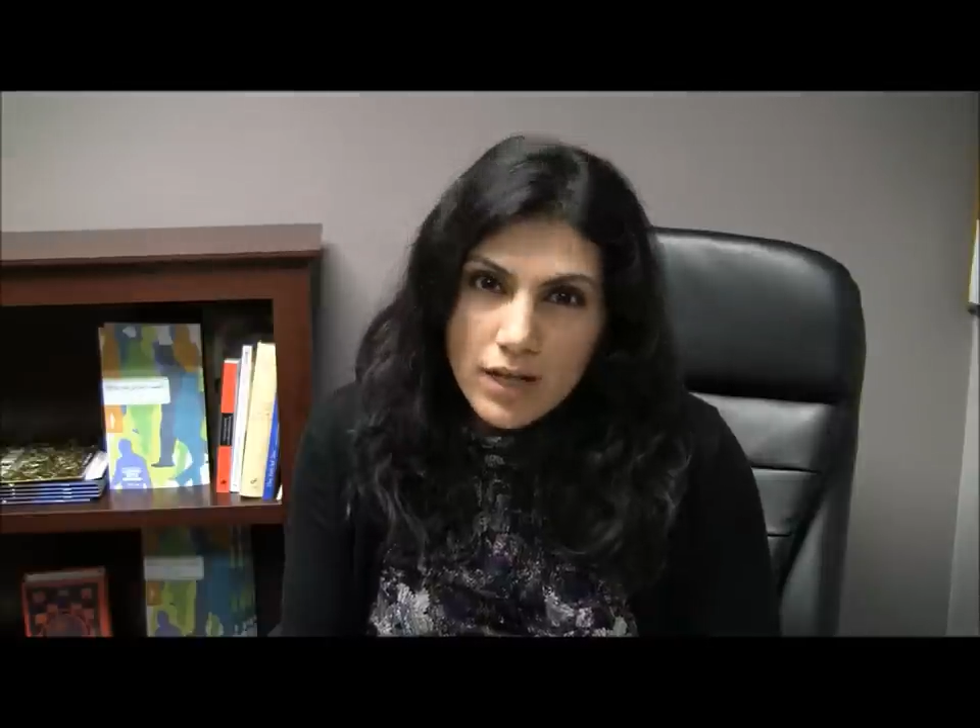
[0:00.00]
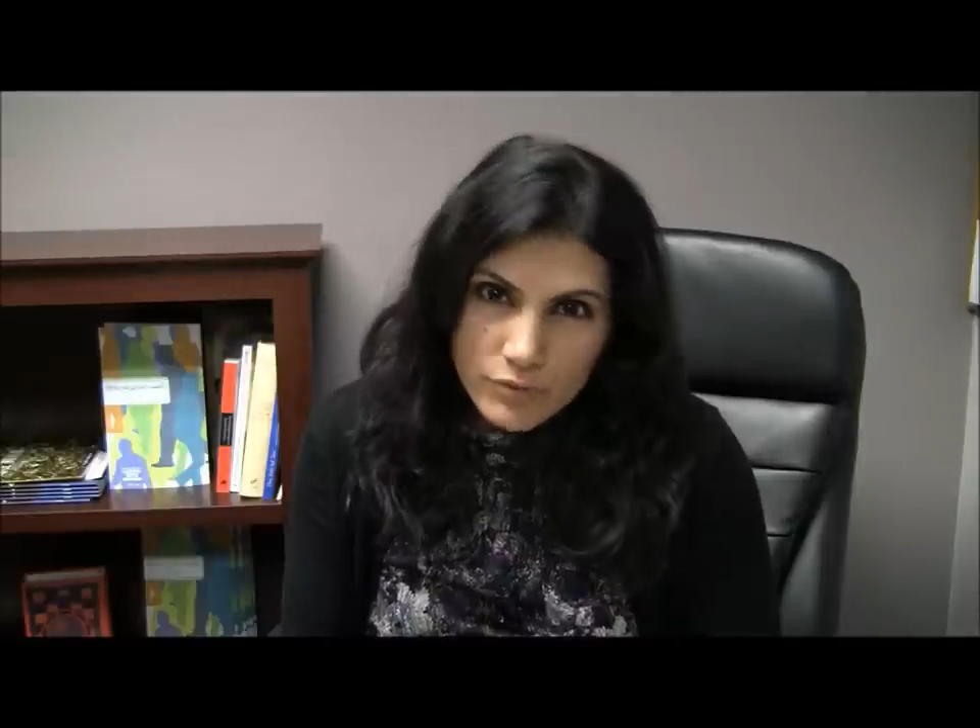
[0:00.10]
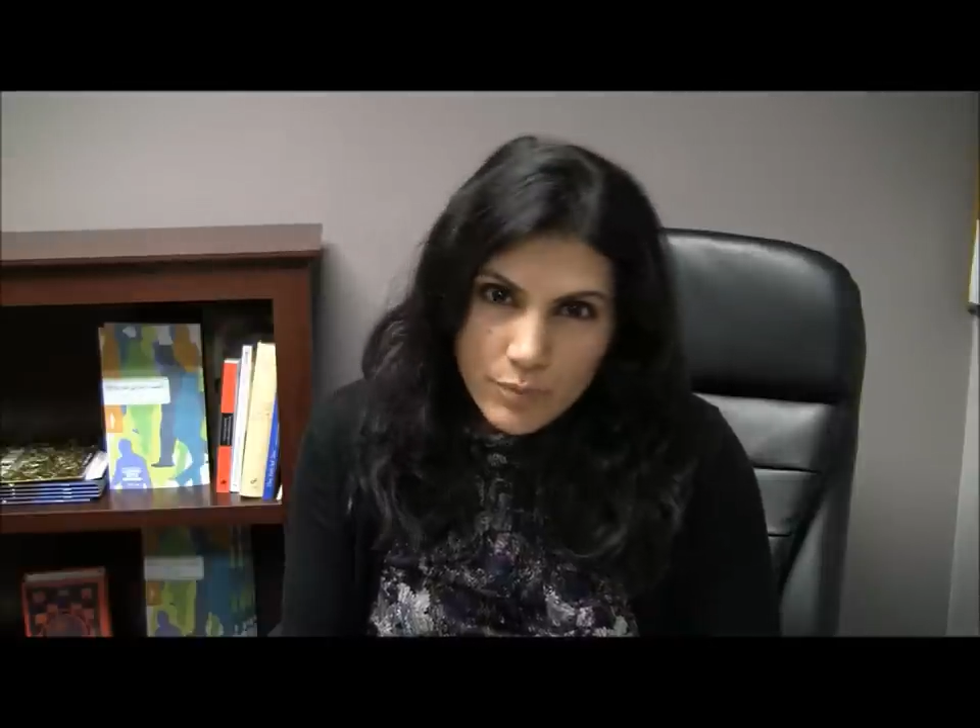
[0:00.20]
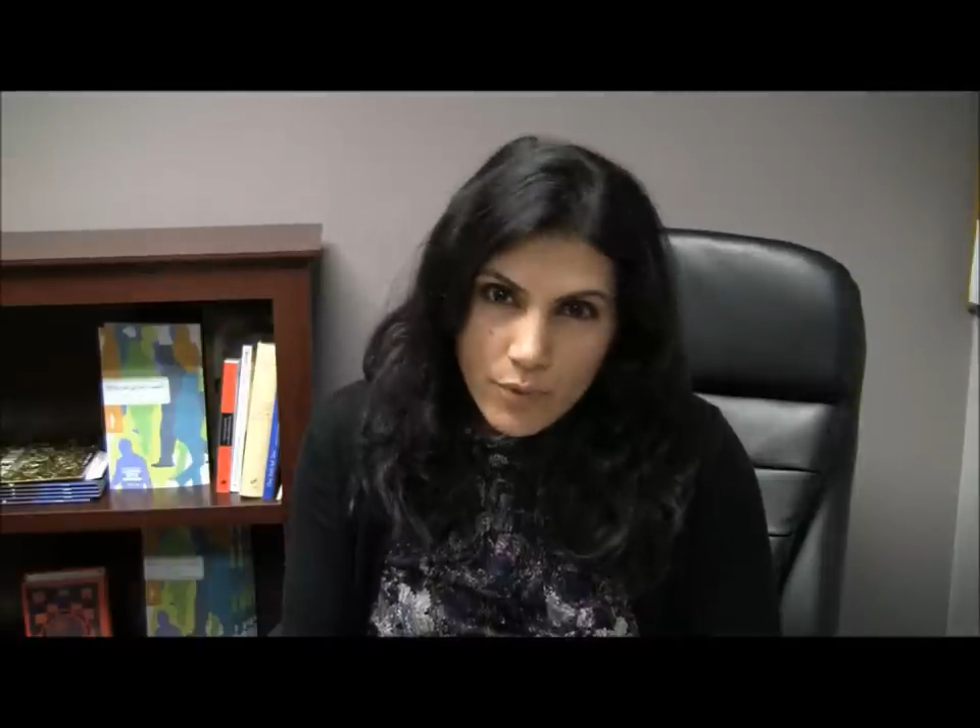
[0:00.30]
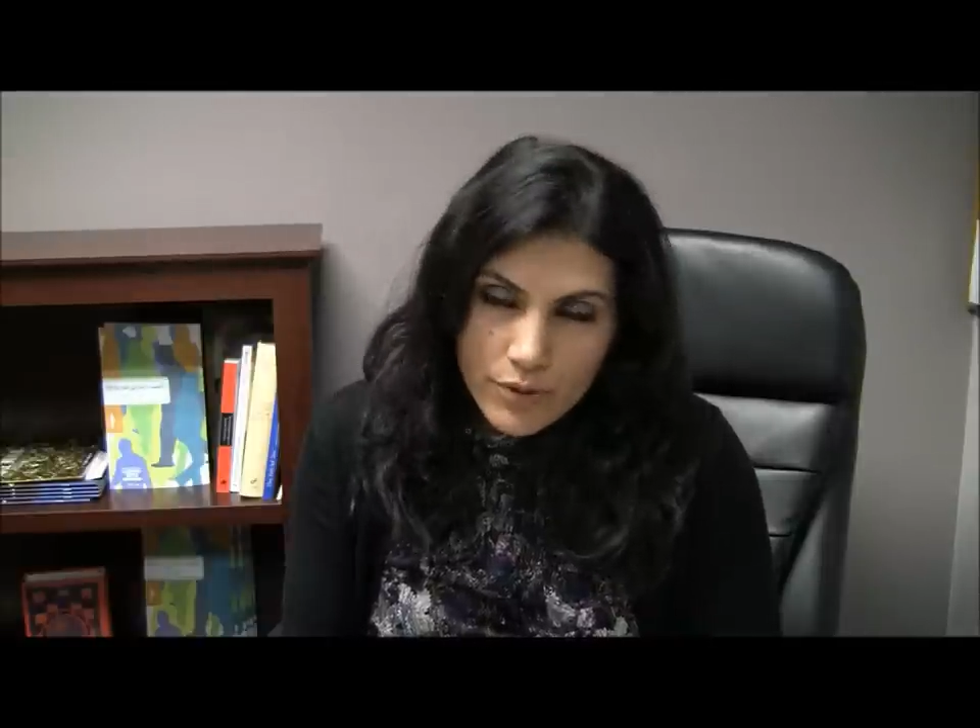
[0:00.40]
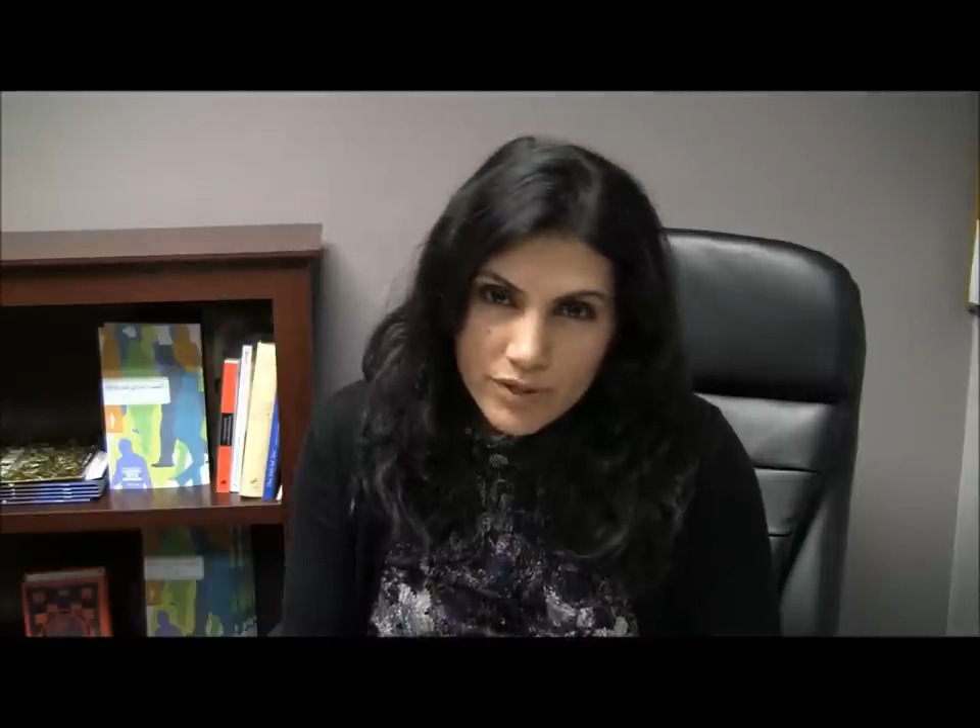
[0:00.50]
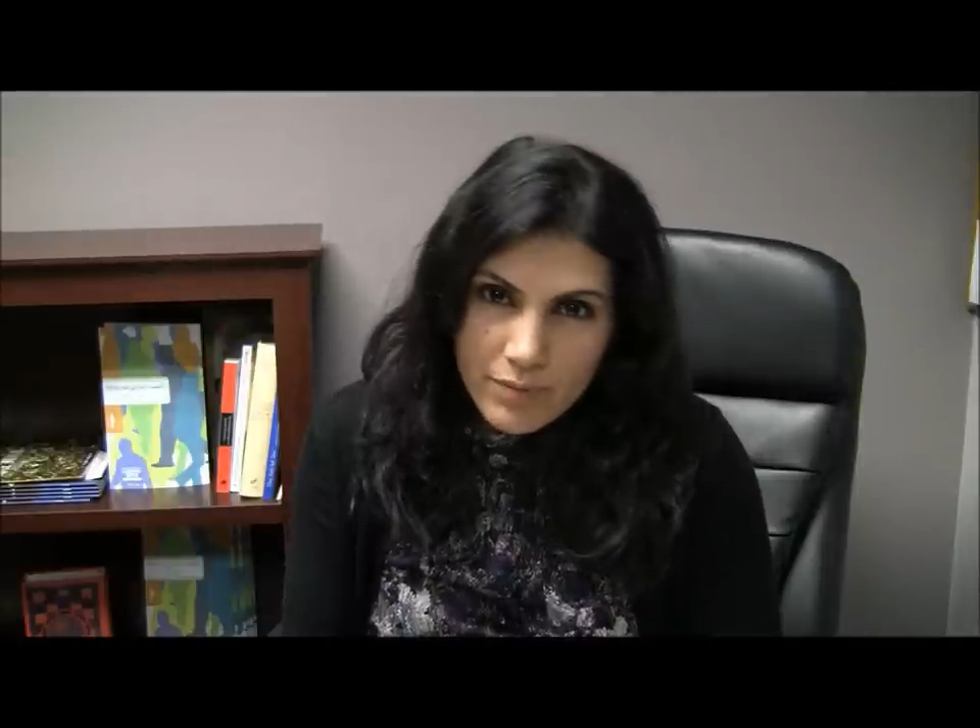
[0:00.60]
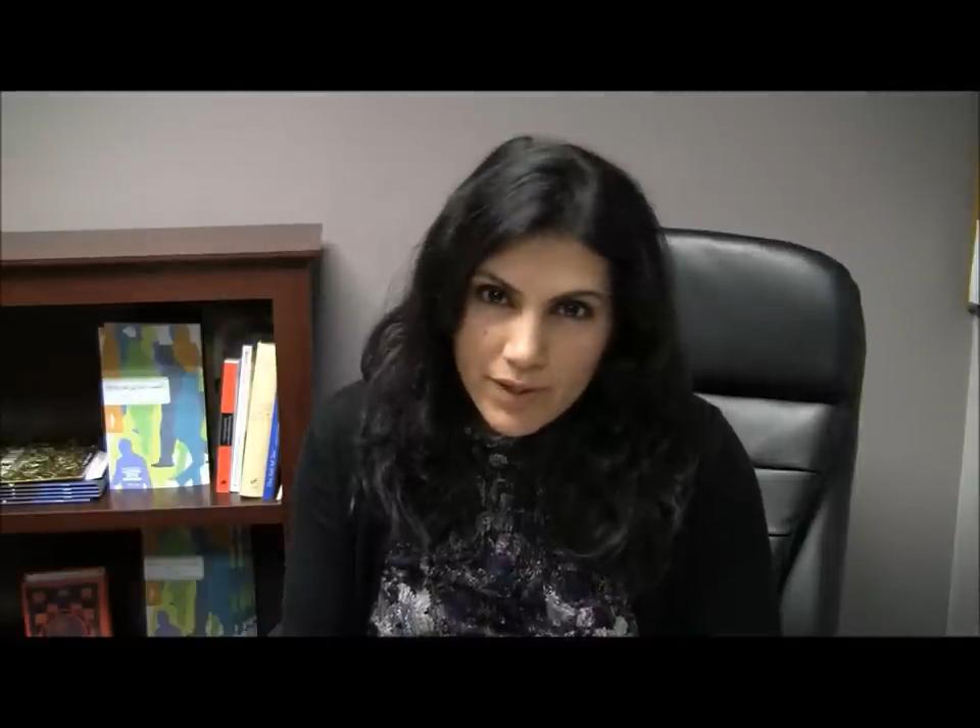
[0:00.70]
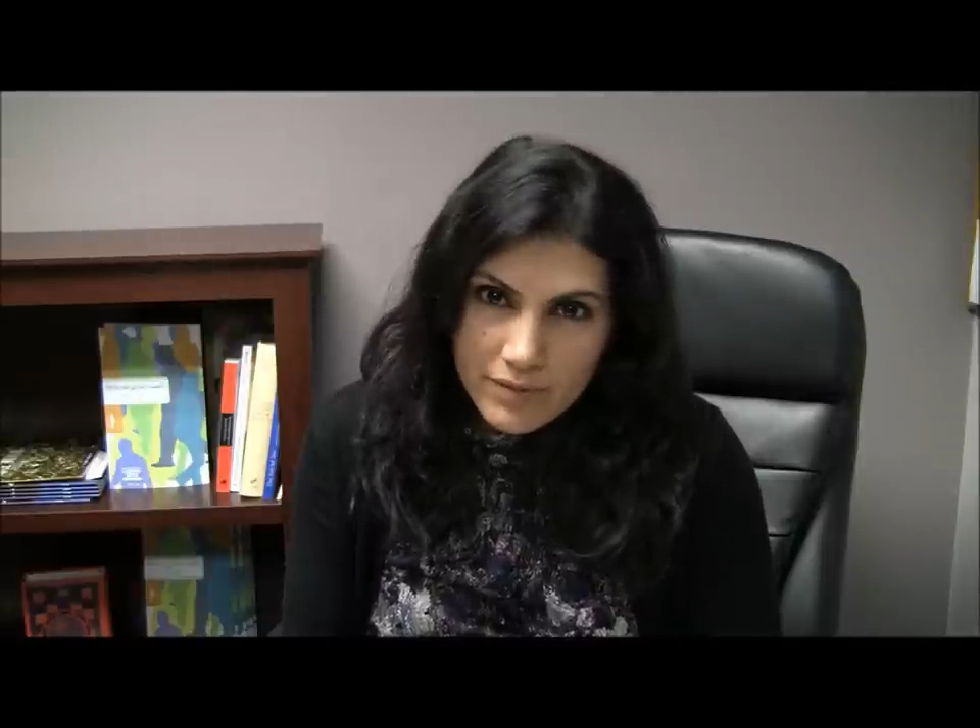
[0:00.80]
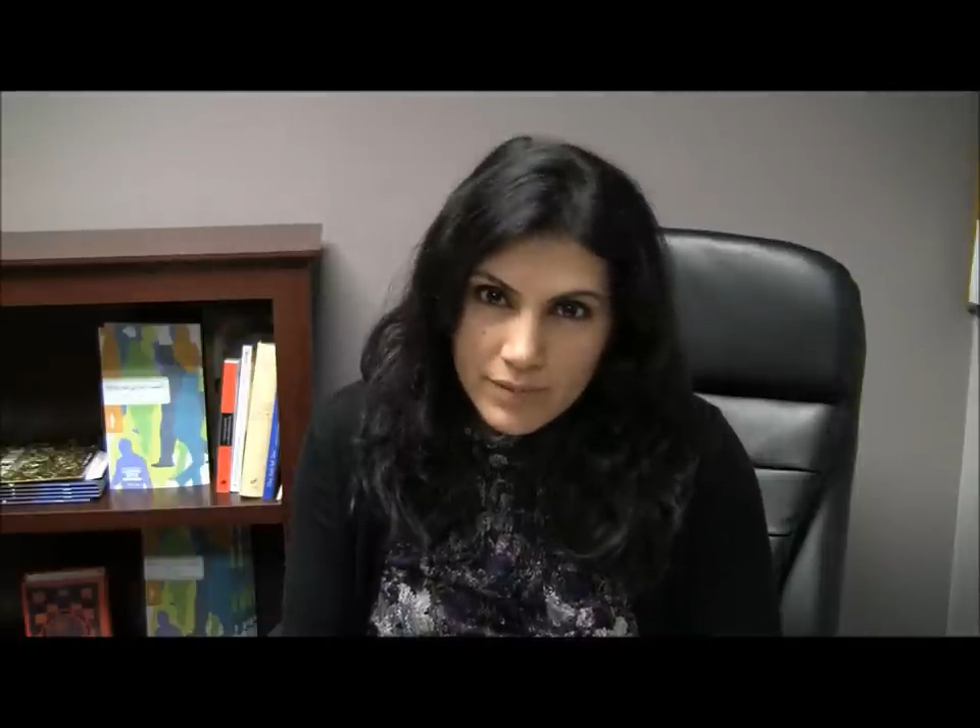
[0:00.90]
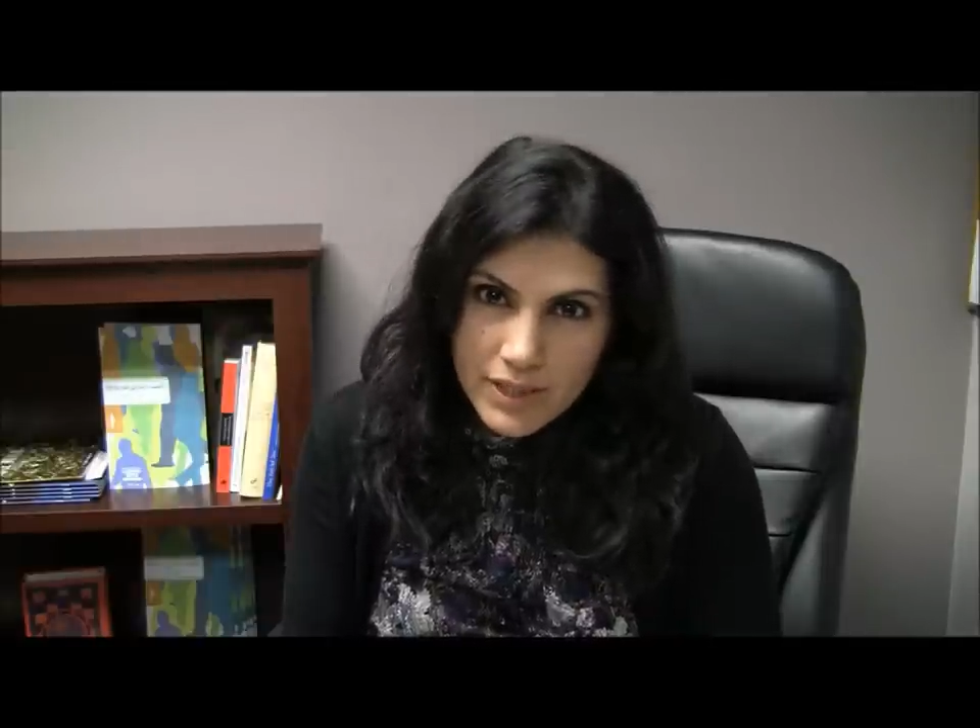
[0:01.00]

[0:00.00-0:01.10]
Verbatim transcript: unreported by the